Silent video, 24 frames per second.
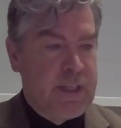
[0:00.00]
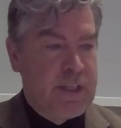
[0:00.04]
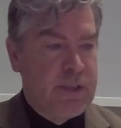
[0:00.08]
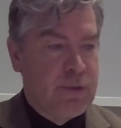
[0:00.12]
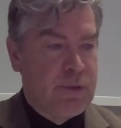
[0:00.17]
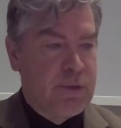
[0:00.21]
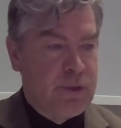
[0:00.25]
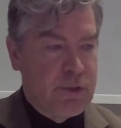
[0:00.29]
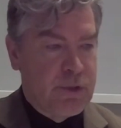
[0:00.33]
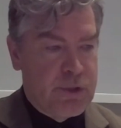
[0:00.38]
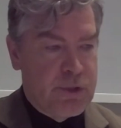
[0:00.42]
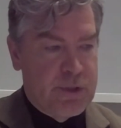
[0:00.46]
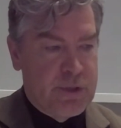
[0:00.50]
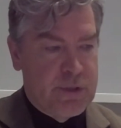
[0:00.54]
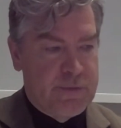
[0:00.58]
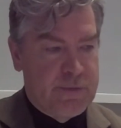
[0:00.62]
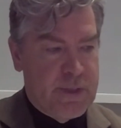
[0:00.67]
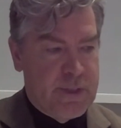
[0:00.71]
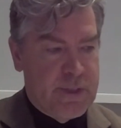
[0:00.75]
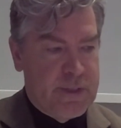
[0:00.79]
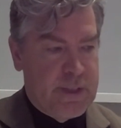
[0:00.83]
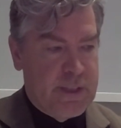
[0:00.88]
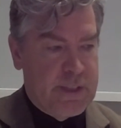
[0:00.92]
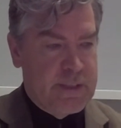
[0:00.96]
introduction of
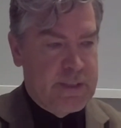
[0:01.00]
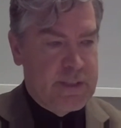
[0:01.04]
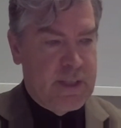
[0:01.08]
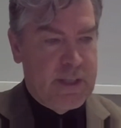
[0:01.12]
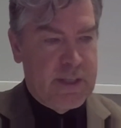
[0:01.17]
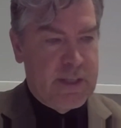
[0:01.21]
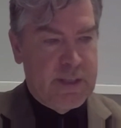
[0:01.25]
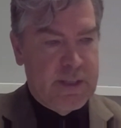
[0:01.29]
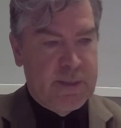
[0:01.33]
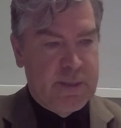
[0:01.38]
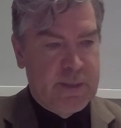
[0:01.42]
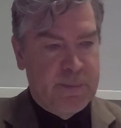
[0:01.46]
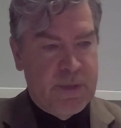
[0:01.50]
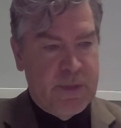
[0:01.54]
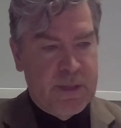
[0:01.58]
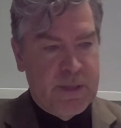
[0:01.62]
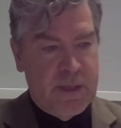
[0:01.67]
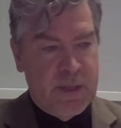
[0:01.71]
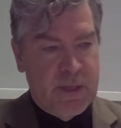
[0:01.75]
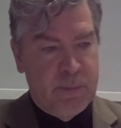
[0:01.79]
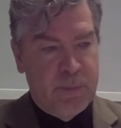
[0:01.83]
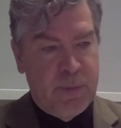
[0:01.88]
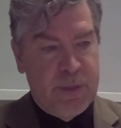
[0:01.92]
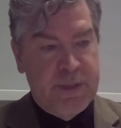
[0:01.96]
the things like the
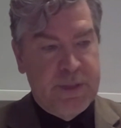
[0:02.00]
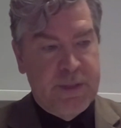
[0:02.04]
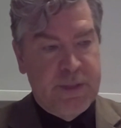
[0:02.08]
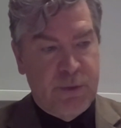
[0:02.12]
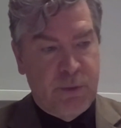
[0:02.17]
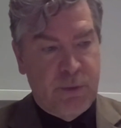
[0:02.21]
Business